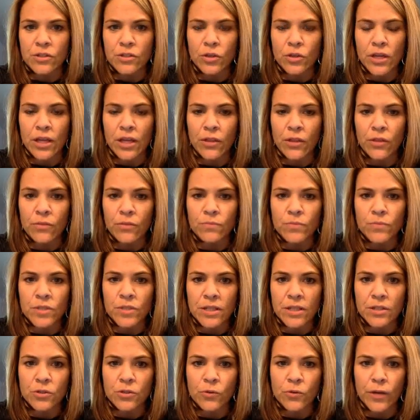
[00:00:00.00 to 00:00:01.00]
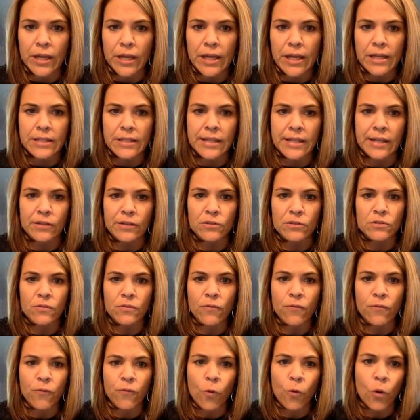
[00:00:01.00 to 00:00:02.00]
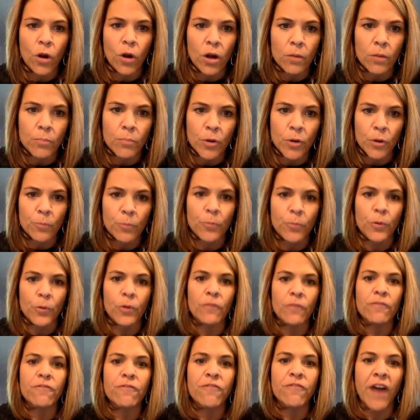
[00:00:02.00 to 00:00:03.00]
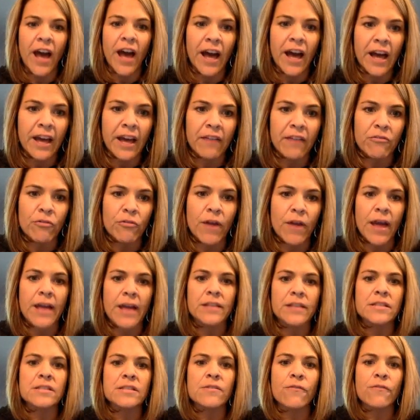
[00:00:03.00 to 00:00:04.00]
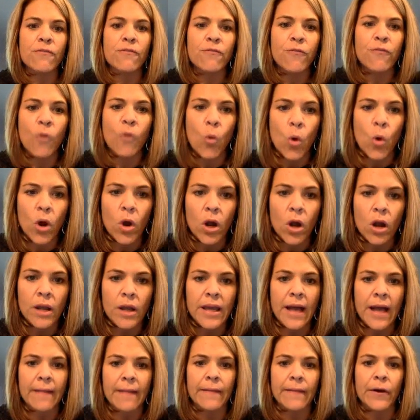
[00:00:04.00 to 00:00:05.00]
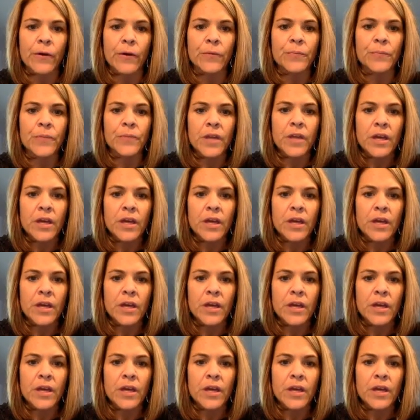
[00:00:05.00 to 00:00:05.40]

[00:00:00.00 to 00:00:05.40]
So you get 6 green containers, 4 purple, 5 reds, 4 yellow,